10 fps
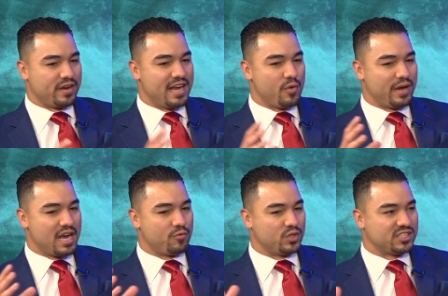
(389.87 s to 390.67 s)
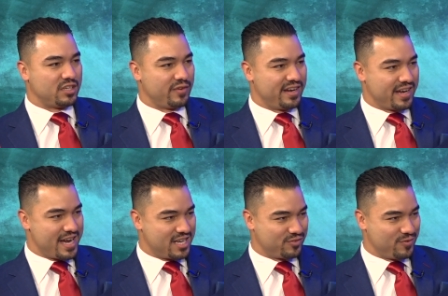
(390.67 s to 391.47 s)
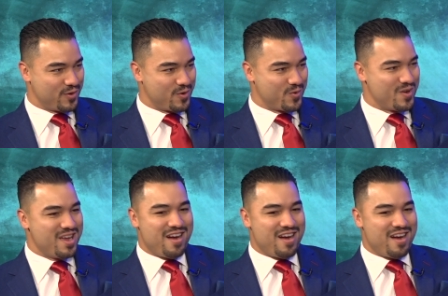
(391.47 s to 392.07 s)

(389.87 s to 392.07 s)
now we're generating cash flow.